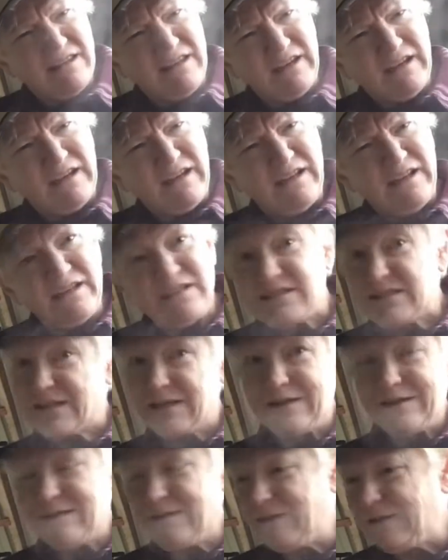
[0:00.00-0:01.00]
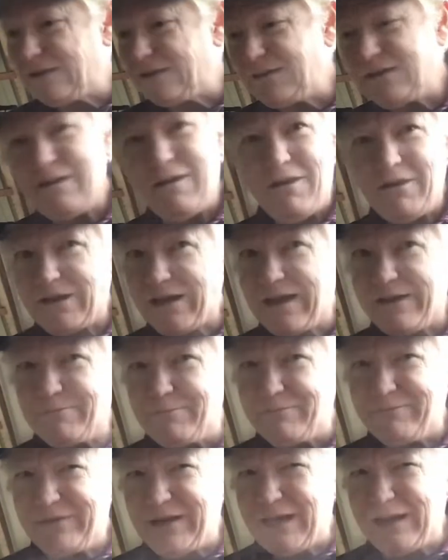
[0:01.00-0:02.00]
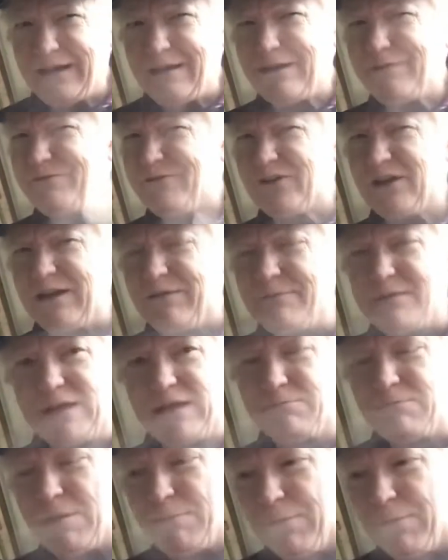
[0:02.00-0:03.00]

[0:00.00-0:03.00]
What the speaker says: think it is. Y'all gotta forgive me, my